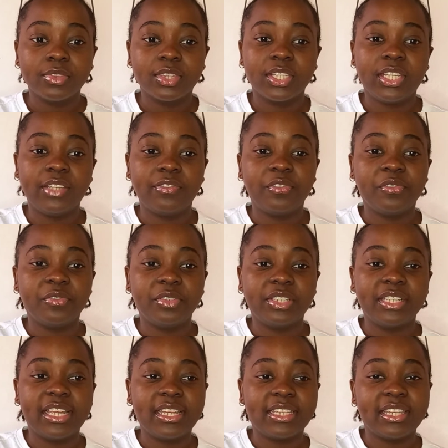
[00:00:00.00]
if you feel
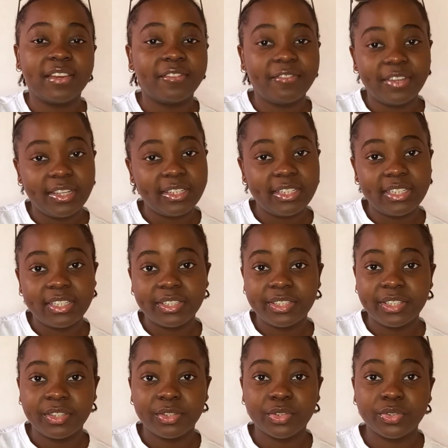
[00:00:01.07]
like you're failing
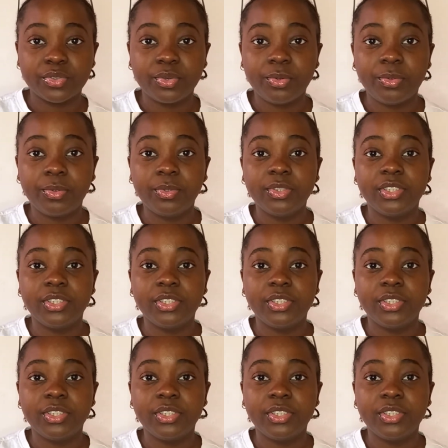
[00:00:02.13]
in school,